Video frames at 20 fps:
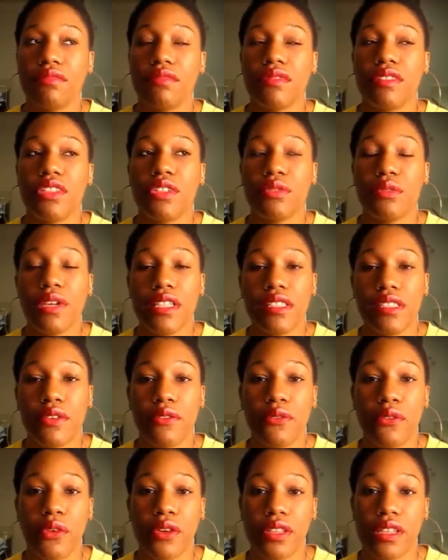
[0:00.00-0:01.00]
The
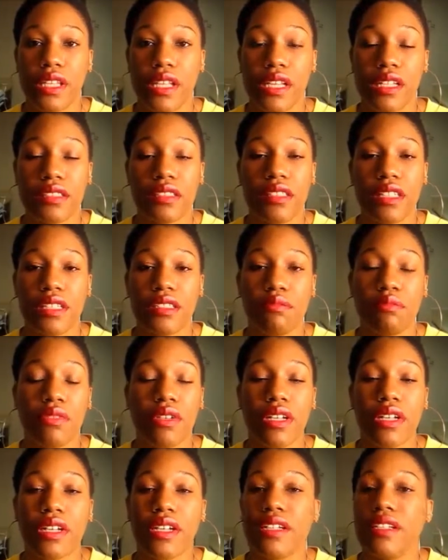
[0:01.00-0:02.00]
reason for this is
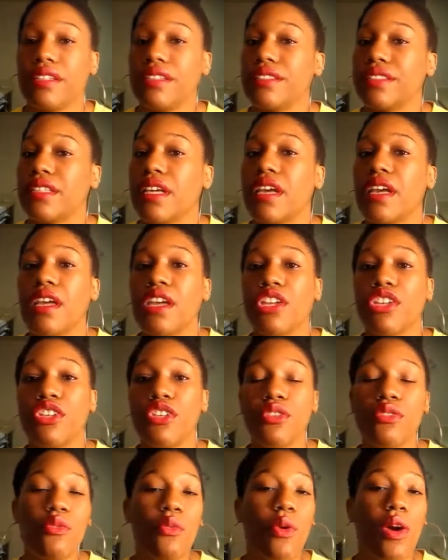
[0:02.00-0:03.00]
because
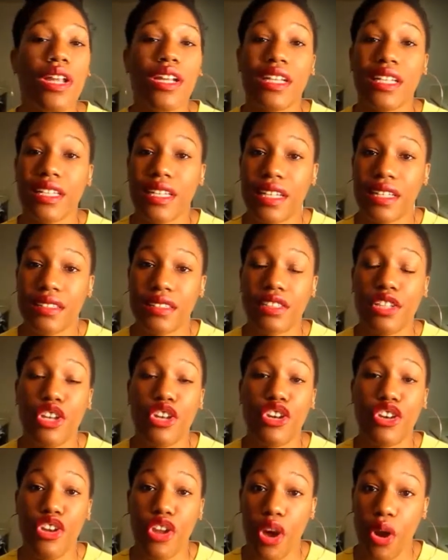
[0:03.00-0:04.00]
you want to get
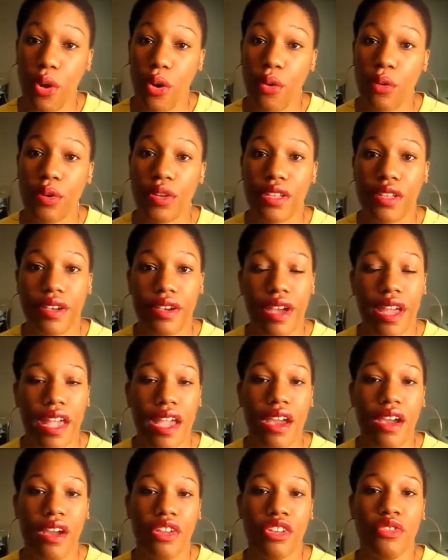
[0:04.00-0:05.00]
to know your
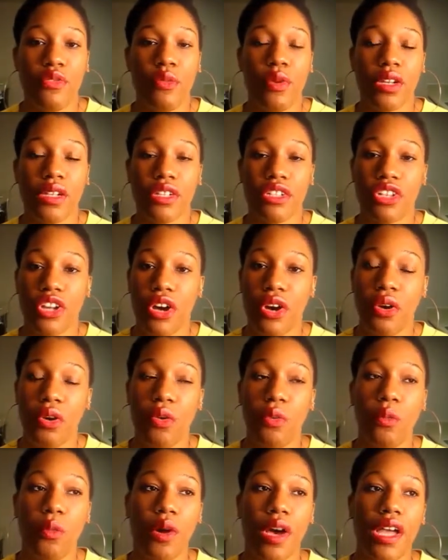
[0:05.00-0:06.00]
hair. You want to
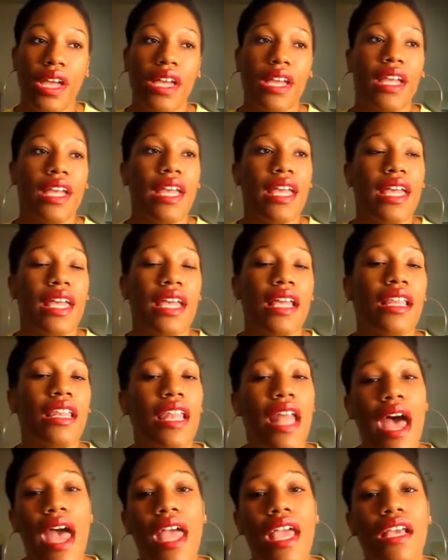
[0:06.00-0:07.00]
know what it
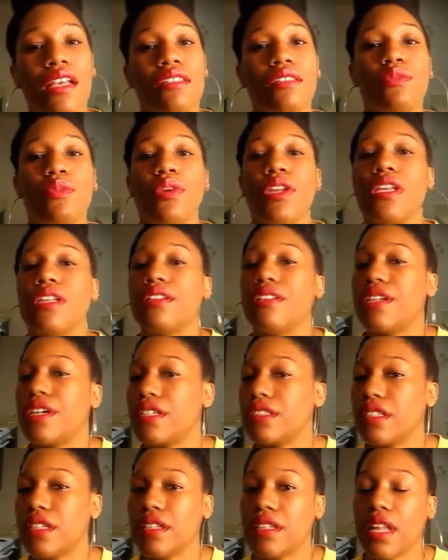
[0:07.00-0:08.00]
likes, what it
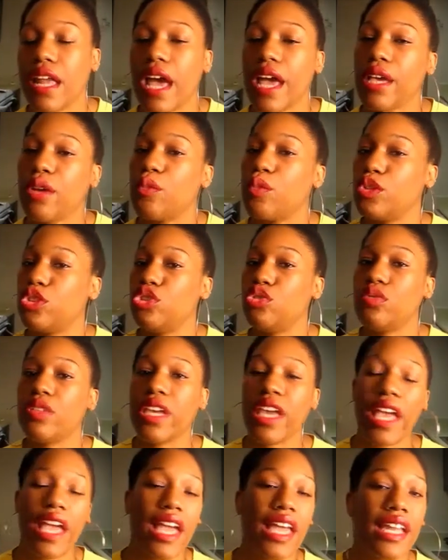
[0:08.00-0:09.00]
doesn't like, what you
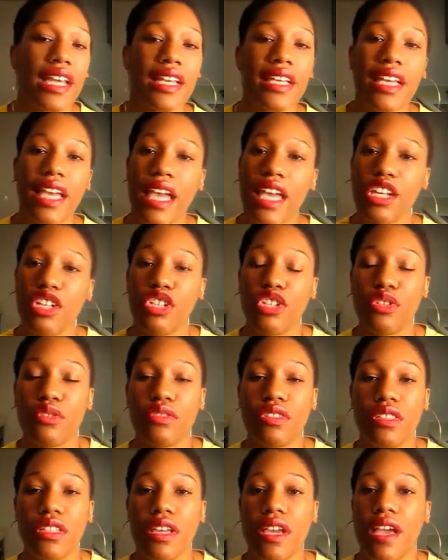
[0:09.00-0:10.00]
can and can't do
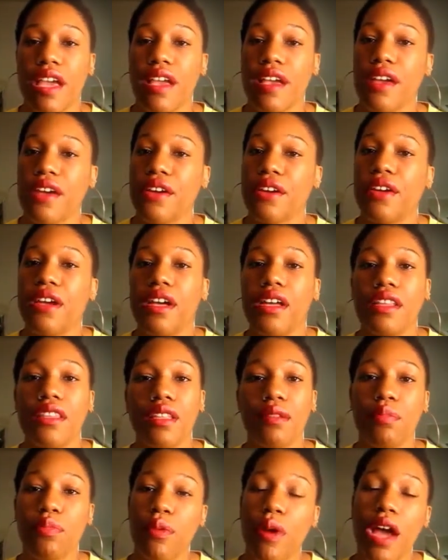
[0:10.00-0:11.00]
to your hair,
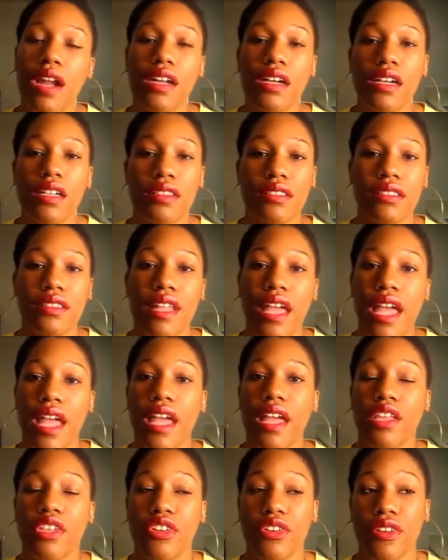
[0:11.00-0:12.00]
the products
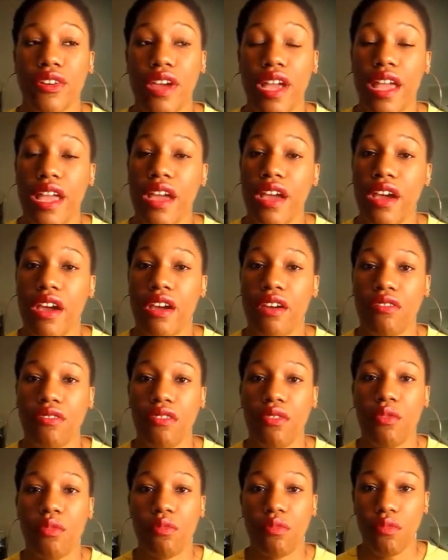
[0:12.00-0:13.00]
that your hair
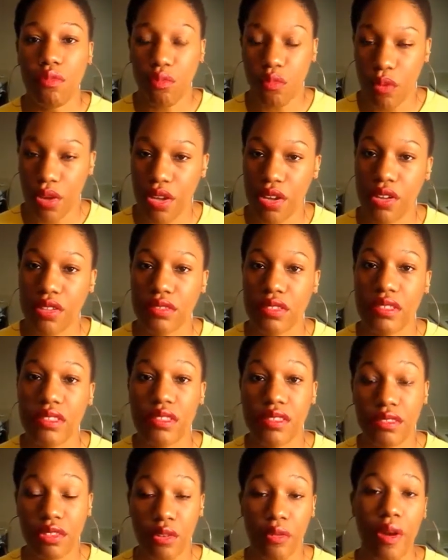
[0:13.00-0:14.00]
will
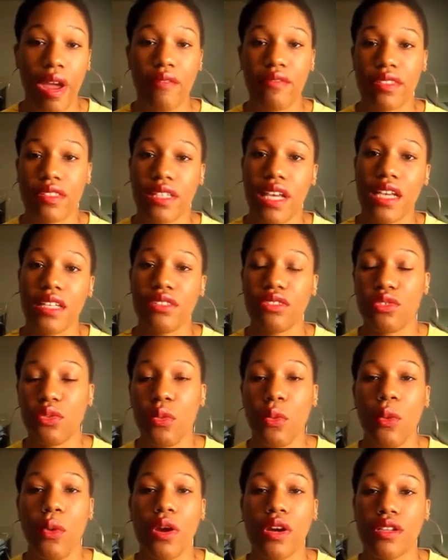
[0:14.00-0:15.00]
gravitate
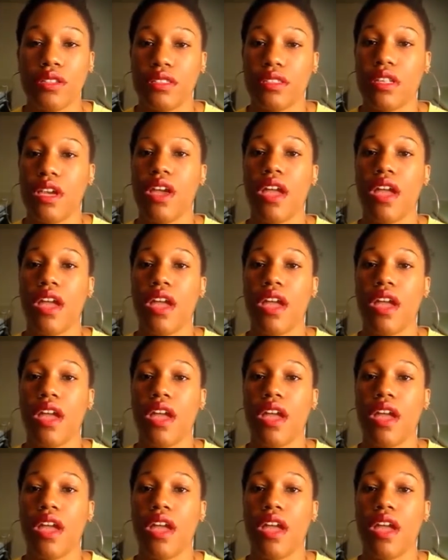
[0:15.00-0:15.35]
towards